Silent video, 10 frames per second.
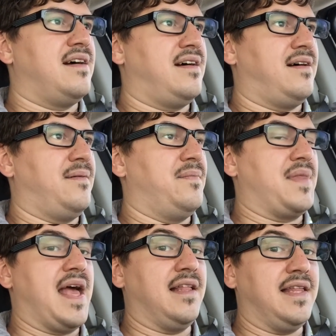
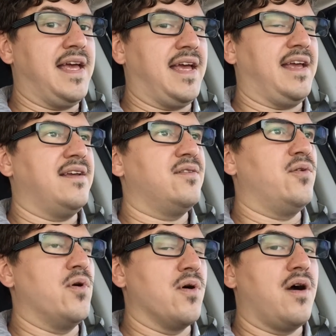LA
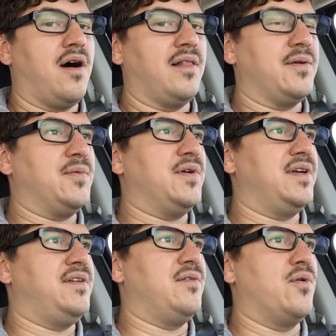or
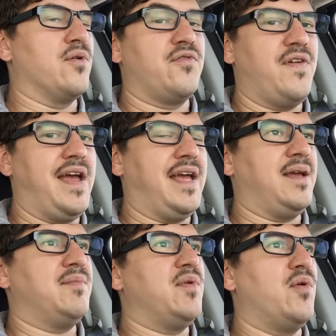Hollywood or
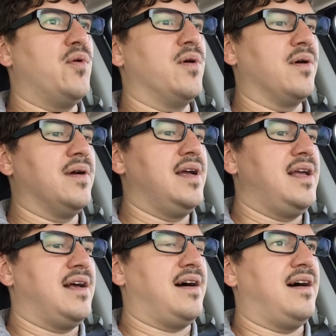fame or
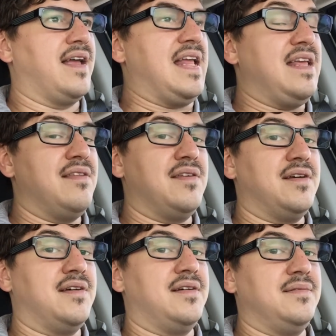any of
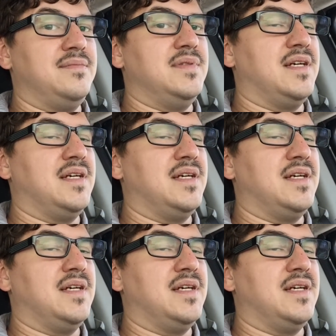the